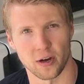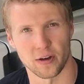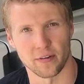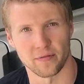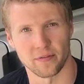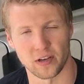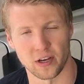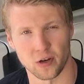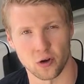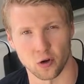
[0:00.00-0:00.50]
uh,
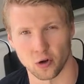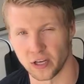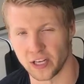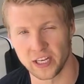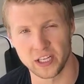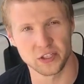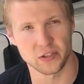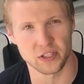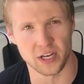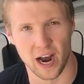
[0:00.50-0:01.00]
vehicle.
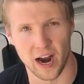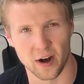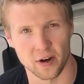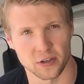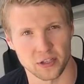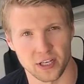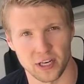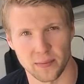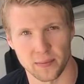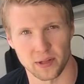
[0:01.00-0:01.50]
Each tire
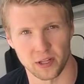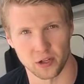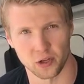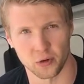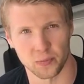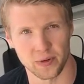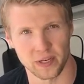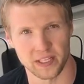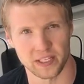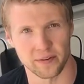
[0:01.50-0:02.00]
is going to be a
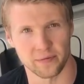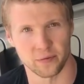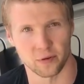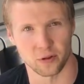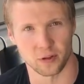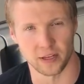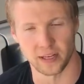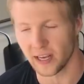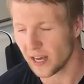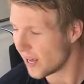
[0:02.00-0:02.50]
little bit
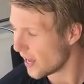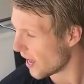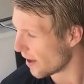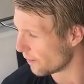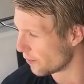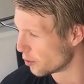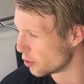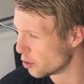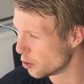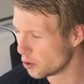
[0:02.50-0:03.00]
differently.
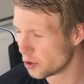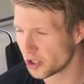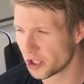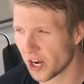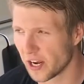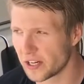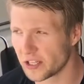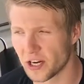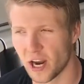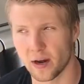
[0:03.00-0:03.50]
If you do
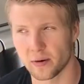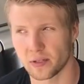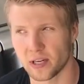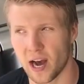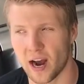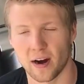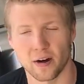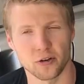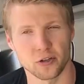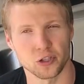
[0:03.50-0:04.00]
change out
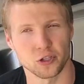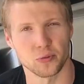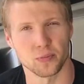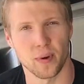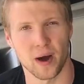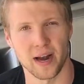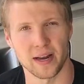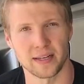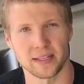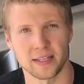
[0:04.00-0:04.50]
tires, you
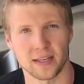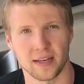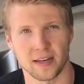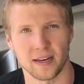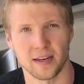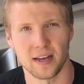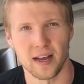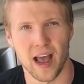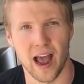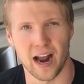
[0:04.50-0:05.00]
might uh,
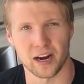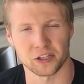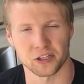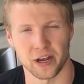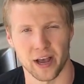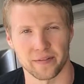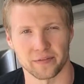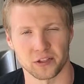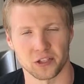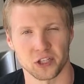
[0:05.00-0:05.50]

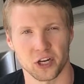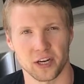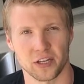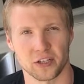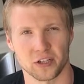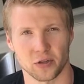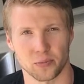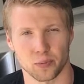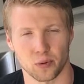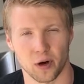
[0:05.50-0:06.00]
actually have to
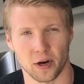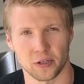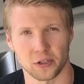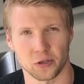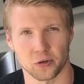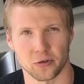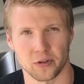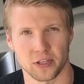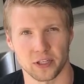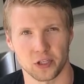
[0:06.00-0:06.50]
change the
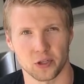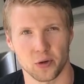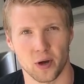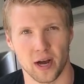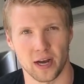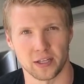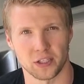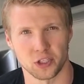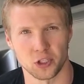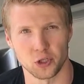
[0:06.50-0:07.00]
pressure that you
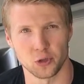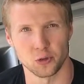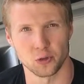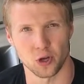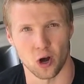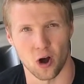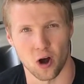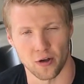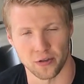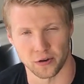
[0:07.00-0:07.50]
guys
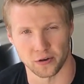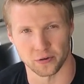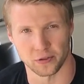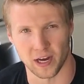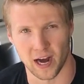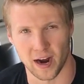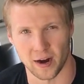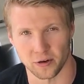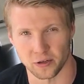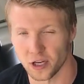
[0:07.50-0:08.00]
use on your
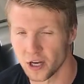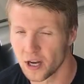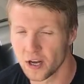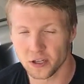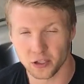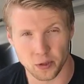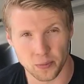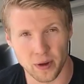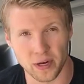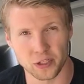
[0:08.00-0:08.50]
tires.
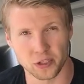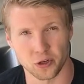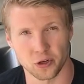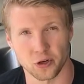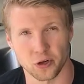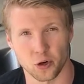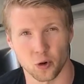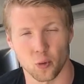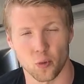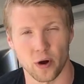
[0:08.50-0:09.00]
So make sure
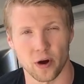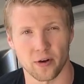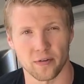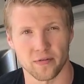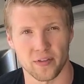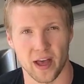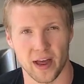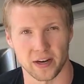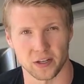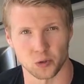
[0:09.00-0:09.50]
you're aware
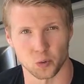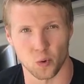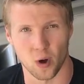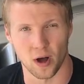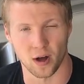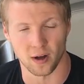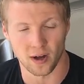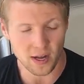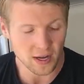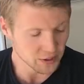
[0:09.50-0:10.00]
of that as
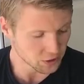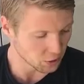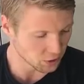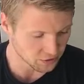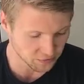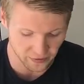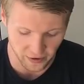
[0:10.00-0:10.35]
well. So it's